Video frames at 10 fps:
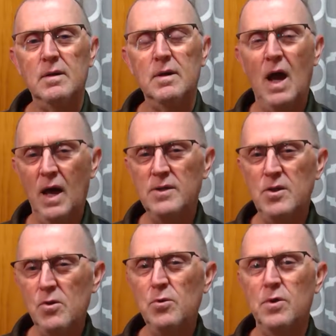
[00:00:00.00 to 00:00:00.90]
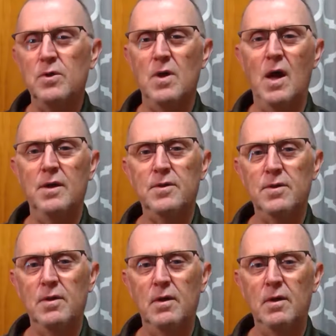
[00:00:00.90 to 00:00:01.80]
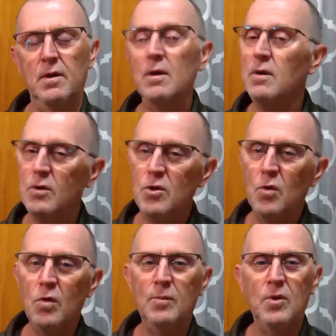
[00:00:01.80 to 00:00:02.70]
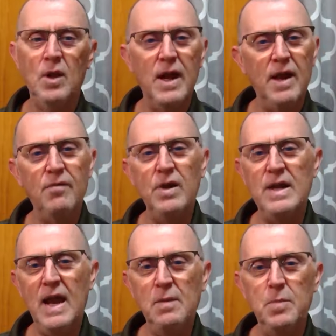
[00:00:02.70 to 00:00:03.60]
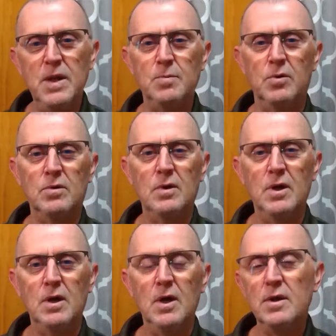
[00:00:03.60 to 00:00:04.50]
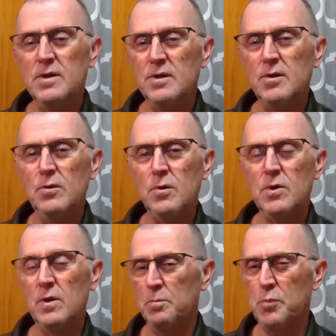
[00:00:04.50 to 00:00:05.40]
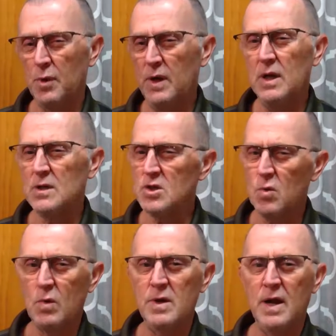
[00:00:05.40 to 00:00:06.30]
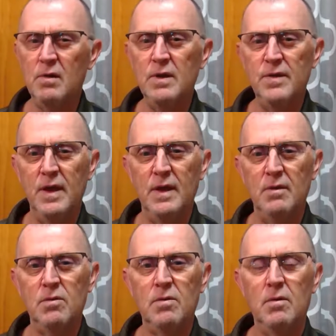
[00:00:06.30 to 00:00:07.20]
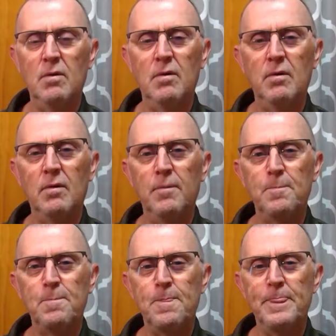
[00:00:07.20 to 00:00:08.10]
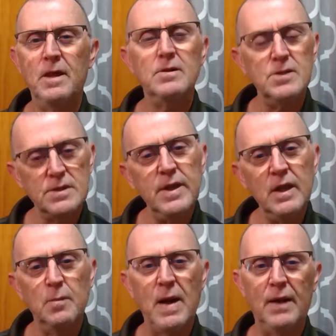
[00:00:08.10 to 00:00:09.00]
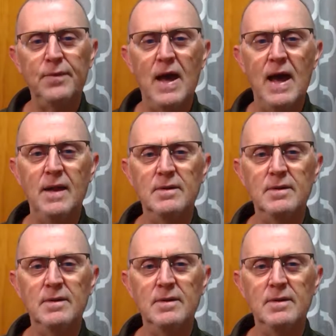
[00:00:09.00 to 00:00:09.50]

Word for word: God uses us, normal, everyday people, to do some pretty extraordinary things. Just think about that.